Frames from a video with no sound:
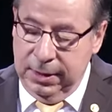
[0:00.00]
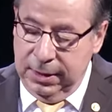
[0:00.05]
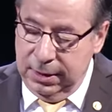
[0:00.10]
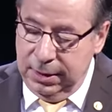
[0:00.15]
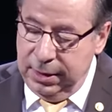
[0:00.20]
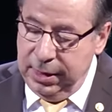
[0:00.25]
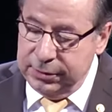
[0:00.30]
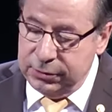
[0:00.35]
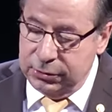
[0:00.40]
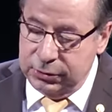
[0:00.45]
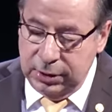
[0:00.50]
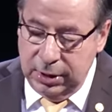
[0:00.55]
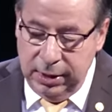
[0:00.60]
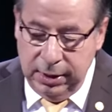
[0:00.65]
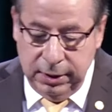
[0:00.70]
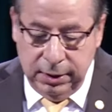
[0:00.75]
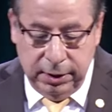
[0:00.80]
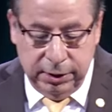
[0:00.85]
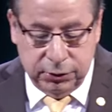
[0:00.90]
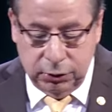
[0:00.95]
Let's
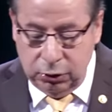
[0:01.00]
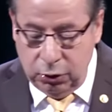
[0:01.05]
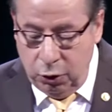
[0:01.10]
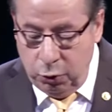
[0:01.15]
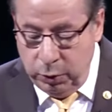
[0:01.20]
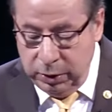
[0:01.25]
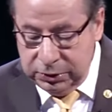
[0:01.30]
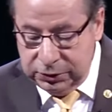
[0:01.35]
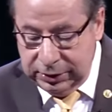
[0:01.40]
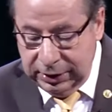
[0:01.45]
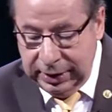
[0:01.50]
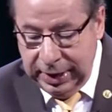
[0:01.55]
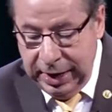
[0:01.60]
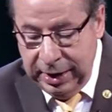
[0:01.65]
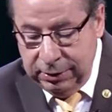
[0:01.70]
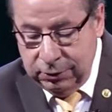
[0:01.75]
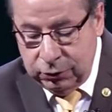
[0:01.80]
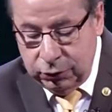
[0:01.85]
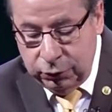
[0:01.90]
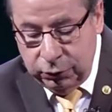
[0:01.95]
go once
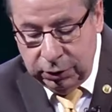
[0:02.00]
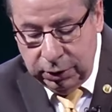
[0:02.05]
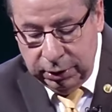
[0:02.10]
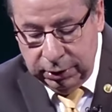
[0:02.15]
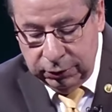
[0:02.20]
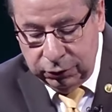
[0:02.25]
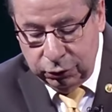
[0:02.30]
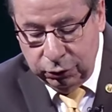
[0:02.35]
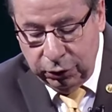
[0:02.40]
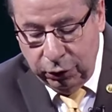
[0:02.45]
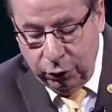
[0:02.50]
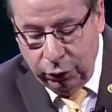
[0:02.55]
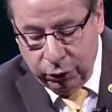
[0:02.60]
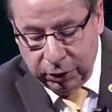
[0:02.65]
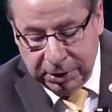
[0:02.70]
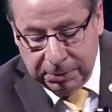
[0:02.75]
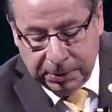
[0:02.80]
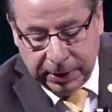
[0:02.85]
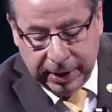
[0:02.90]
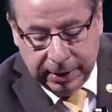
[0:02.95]
again to the Holy
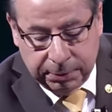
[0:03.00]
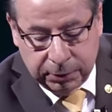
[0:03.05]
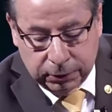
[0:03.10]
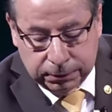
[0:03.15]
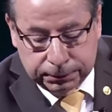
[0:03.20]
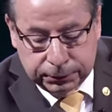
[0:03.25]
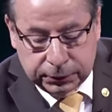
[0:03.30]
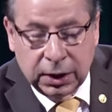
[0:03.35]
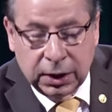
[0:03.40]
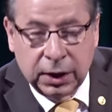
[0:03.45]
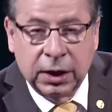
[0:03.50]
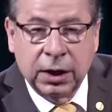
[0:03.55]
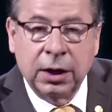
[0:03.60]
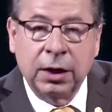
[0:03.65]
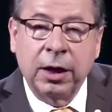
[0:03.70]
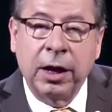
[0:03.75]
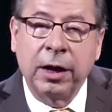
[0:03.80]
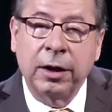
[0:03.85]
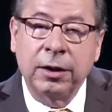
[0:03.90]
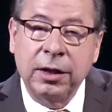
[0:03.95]
Bible.
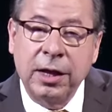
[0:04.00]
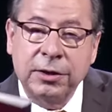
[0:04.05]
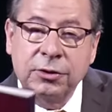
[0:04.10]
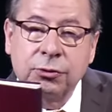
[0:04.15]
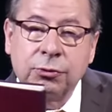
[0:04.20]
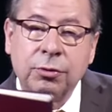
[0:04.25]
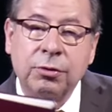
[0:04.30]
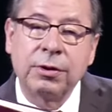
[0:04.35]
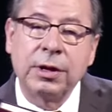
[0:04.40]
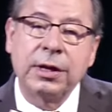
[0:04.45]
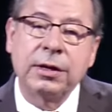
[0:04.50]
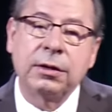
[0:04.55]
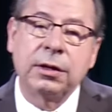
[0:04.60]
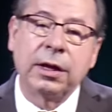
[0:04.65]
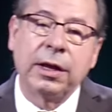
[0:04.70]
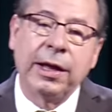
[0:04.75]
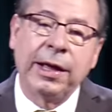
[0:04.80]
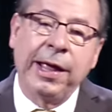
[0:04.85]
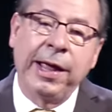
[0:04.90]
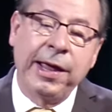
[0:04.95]
Let's read
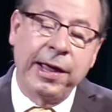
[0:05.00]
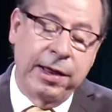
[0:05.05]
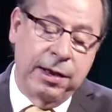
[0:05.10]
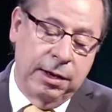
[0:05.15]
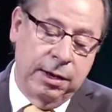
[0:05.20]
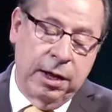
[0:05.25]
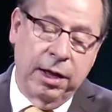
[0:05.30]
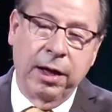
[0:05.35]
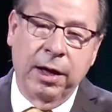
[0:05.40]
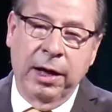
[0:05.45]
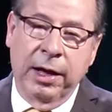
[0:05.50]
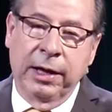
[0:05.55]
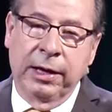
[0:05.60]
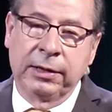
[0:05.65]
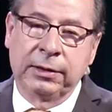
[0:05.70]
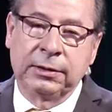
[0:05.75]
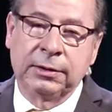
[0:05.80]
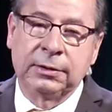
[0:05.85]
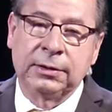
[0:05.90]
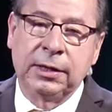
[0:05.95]
in
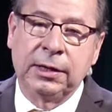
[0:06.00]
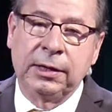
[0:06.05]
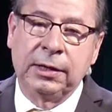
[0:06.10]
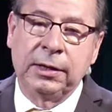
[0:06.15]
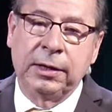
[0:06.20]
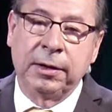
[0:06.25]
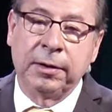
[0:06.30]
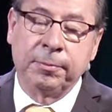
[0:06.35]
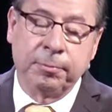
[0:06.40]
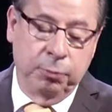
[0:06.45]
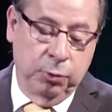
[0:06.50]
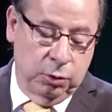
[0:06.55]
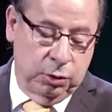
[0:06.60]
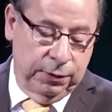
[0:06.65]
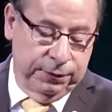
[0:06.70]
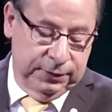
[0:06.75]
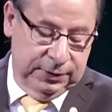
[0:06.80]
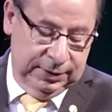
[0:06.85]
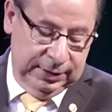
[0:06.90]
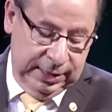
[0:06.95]
the book of
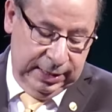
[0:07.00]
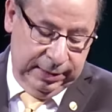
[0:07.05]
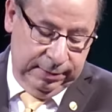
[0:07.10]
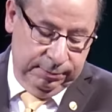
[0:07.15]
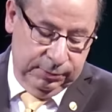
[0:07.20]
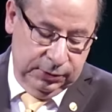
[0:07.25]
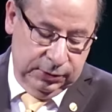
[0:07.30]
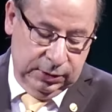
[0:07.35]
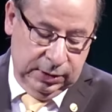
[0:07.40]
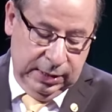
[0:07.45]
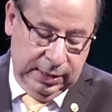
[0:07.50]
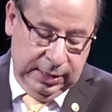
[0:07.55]
Psalms.